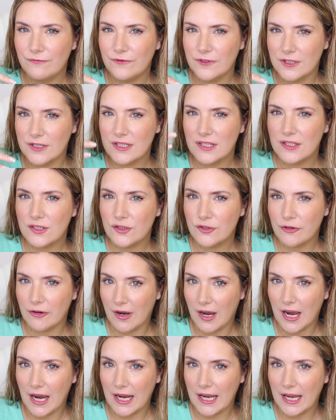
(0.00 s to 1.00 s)
first
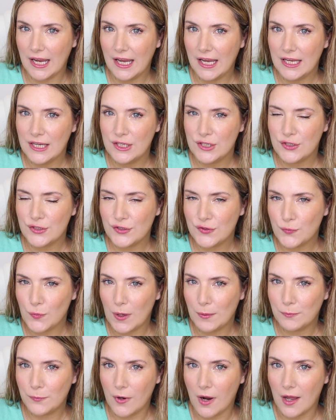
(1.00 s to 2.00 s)
try just
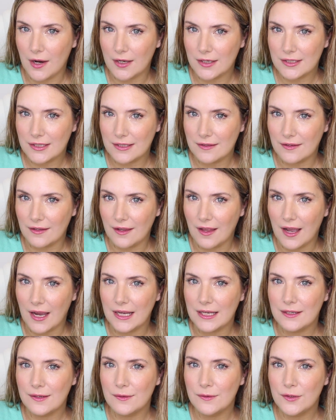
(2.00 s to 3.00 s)
one product in the
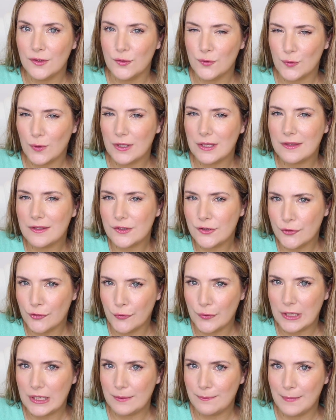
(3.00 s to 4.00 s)
line, usually the
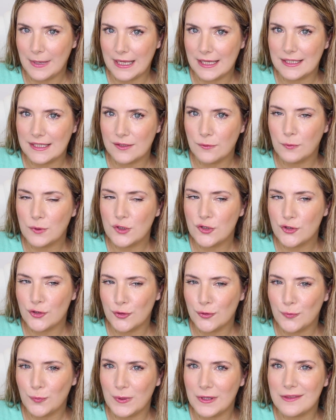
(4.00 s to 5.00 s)
treatment, which
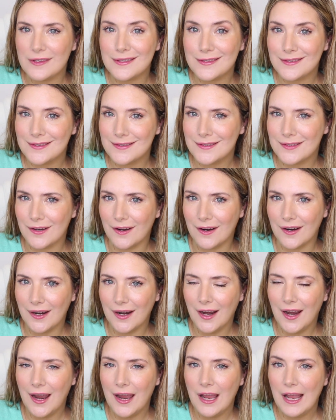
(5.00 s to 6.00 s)
should be the
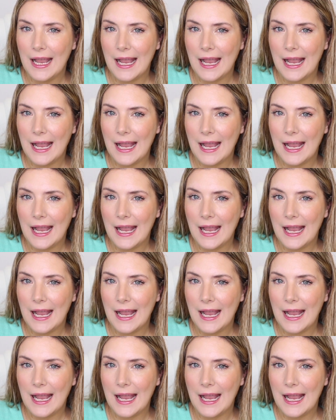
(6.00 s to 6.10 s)
star.